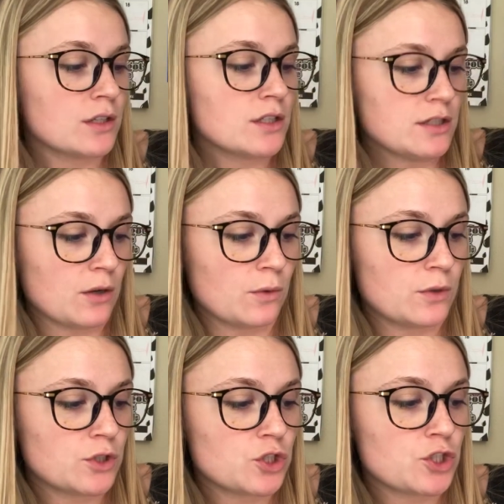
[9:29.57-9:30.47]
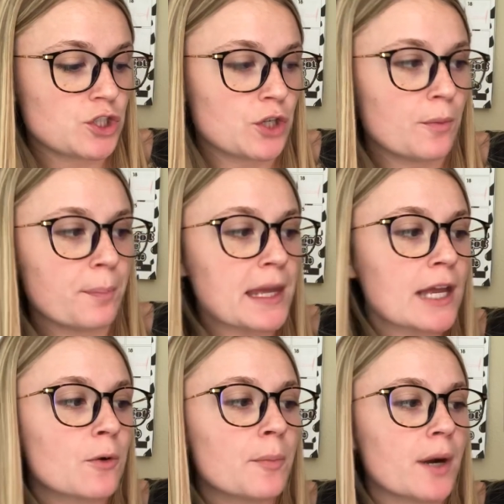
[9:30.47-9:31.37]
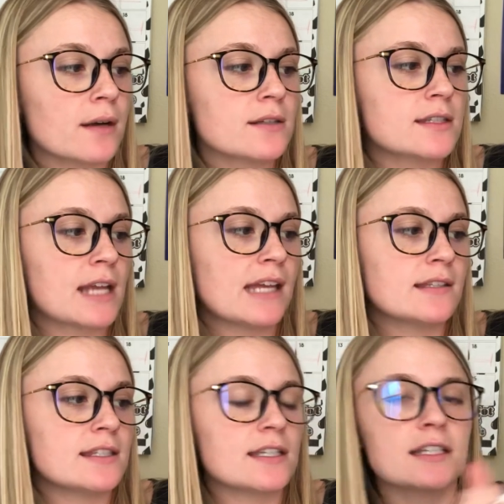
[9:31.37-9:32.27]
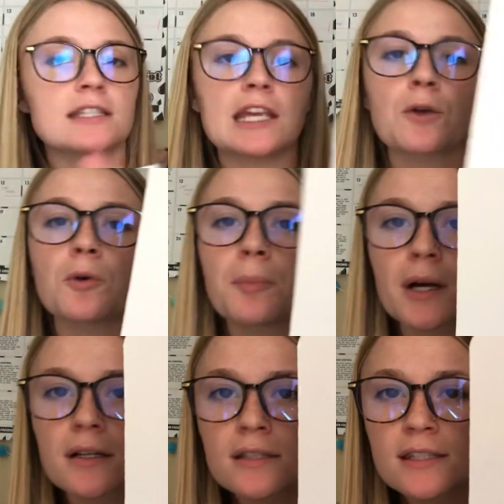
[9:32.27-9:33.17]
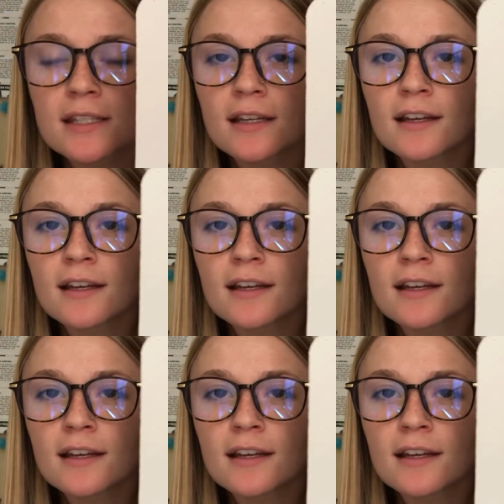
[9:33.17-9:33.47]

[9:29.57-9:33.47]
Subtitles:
So 2 equal parts and 6 equal parts.